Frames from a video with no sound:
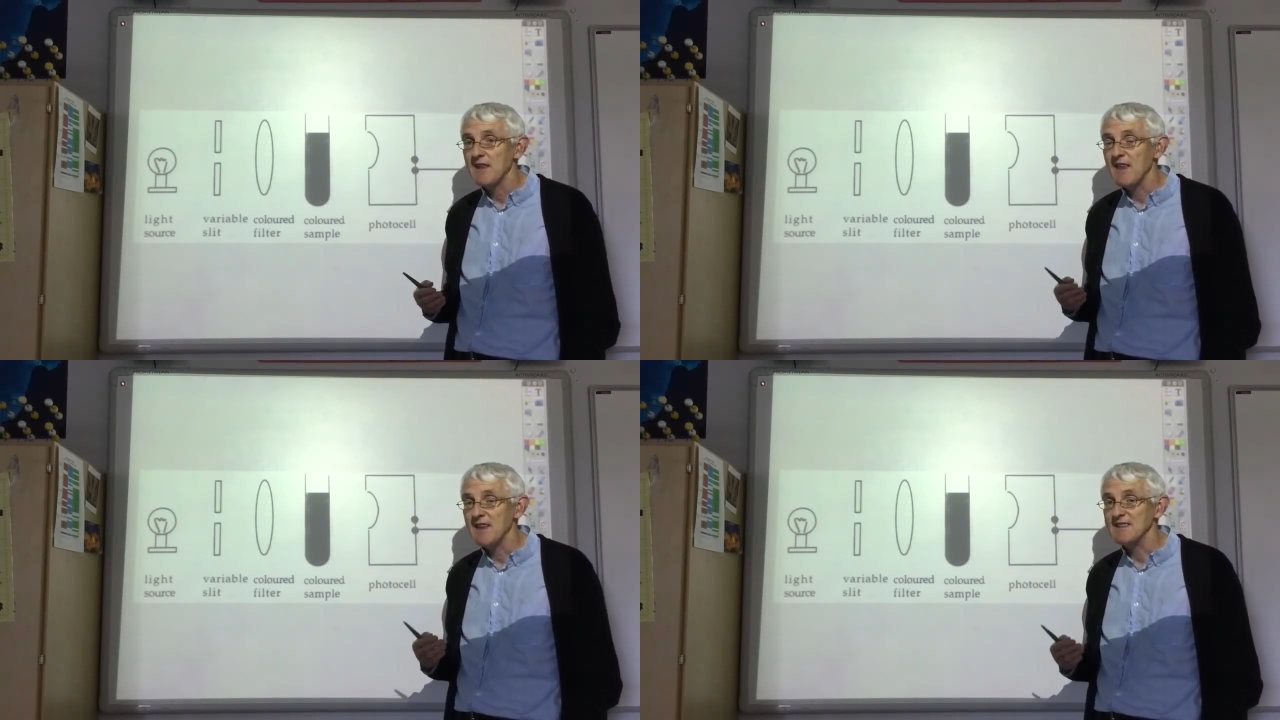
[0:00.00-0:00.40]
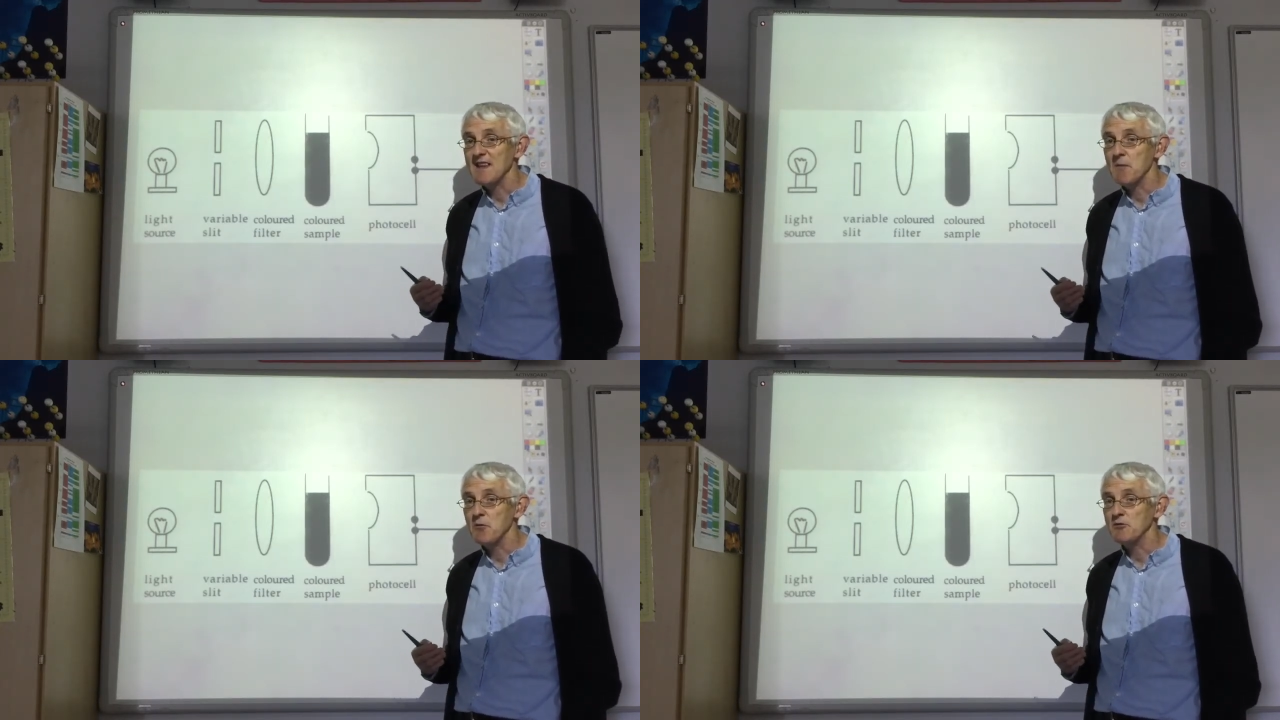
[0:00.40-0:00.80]
that the
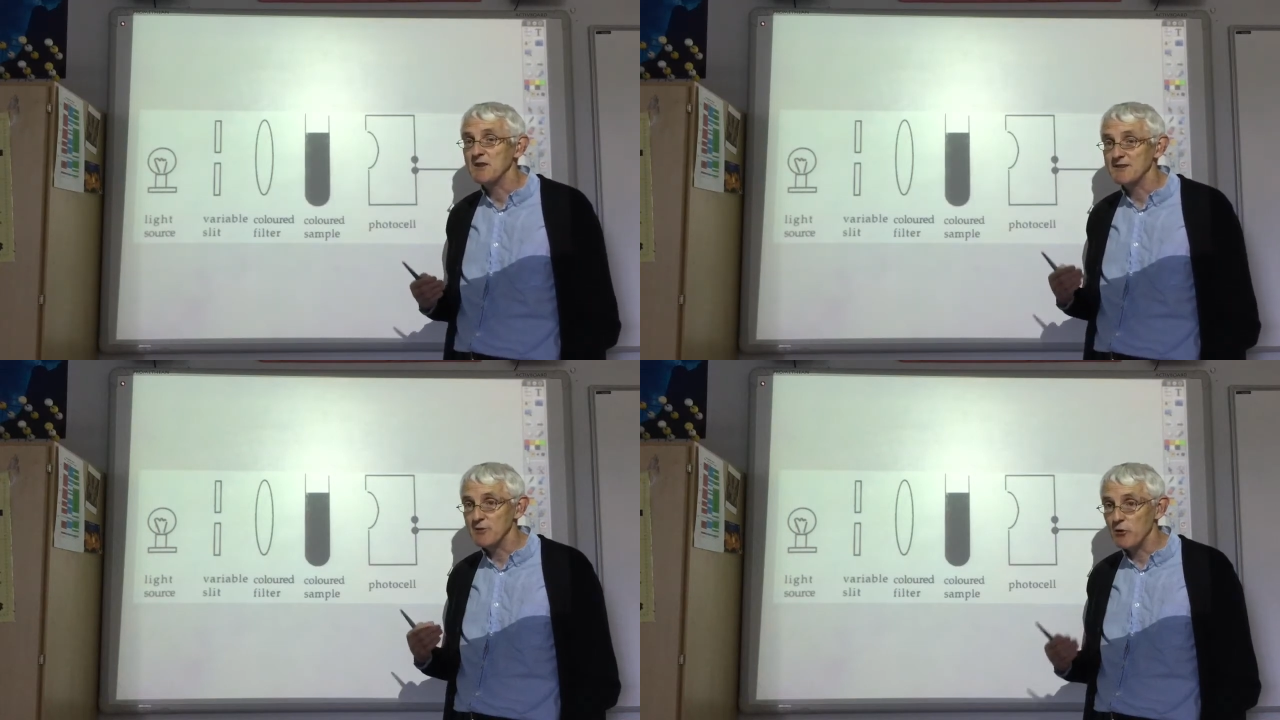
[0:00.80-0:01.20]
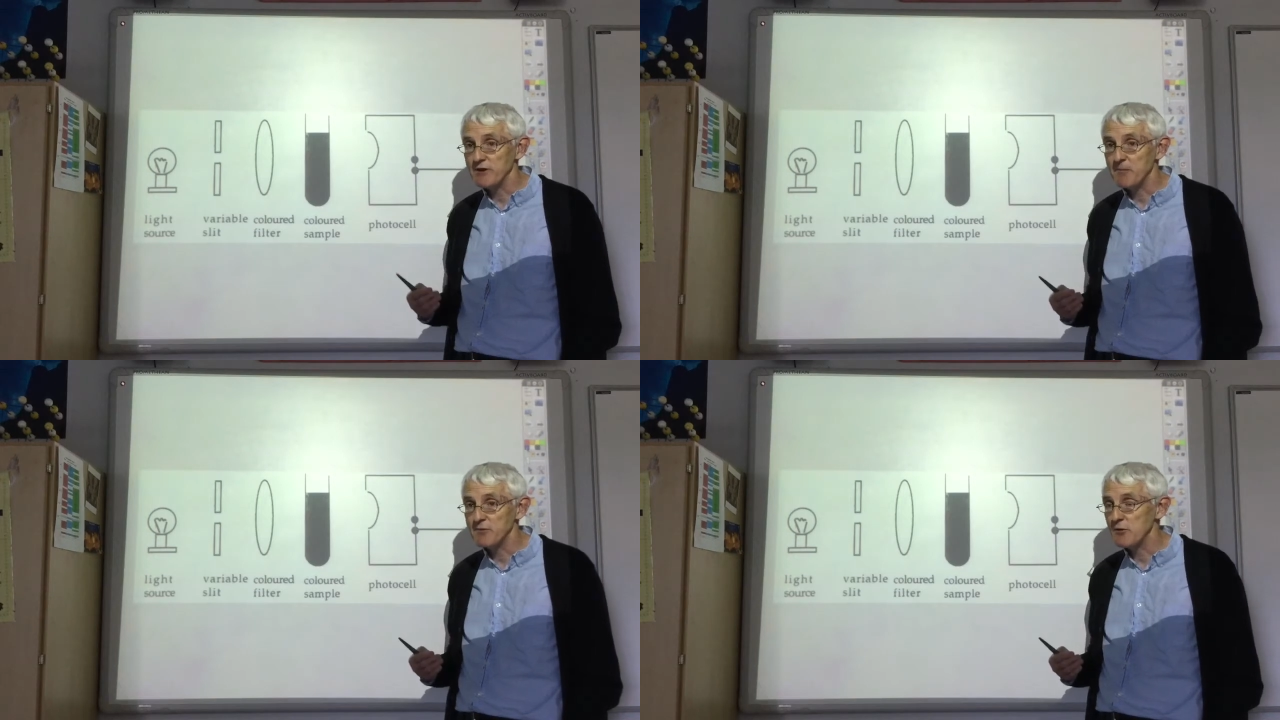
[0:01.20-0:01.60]
sample does
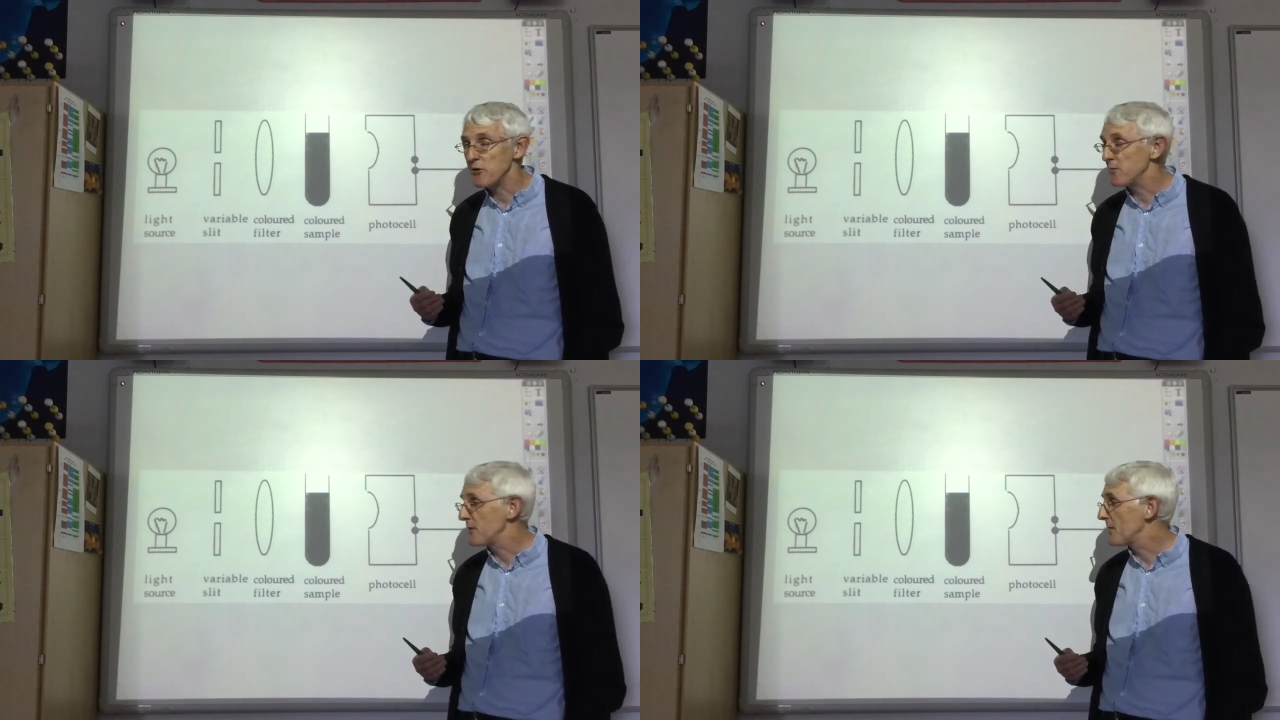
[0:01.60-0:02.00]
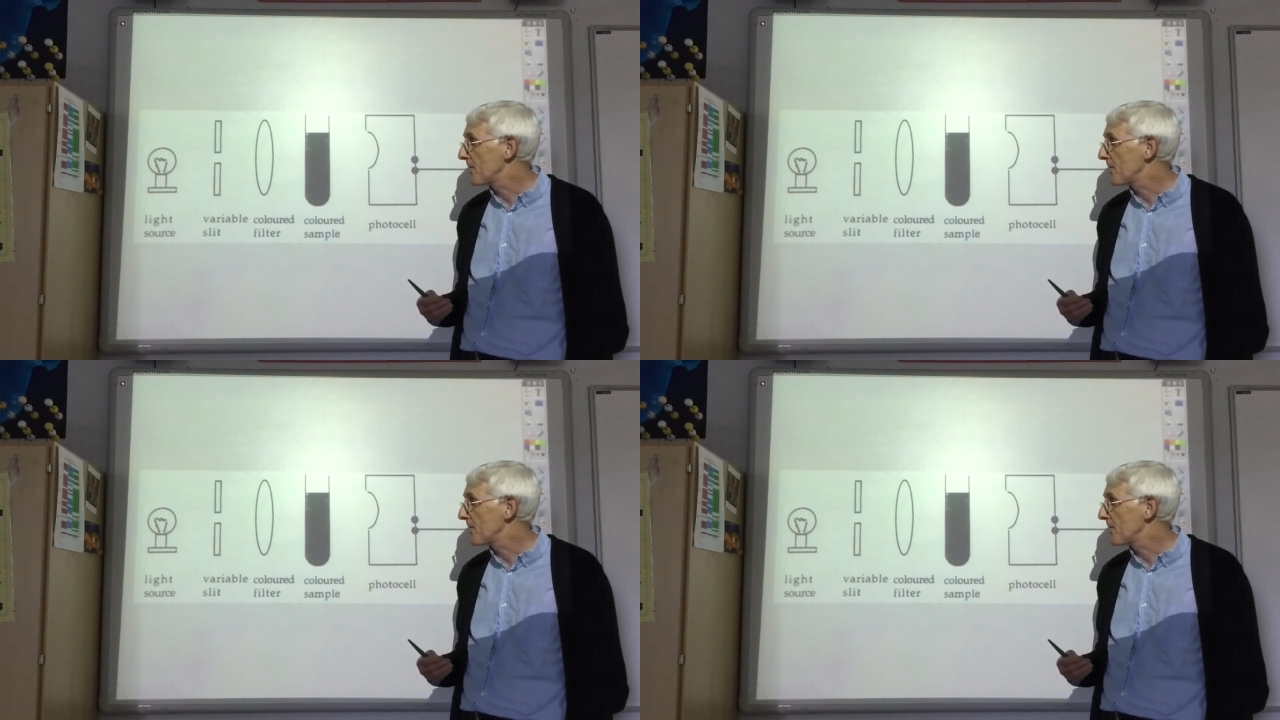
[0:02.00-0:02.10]
not absorb.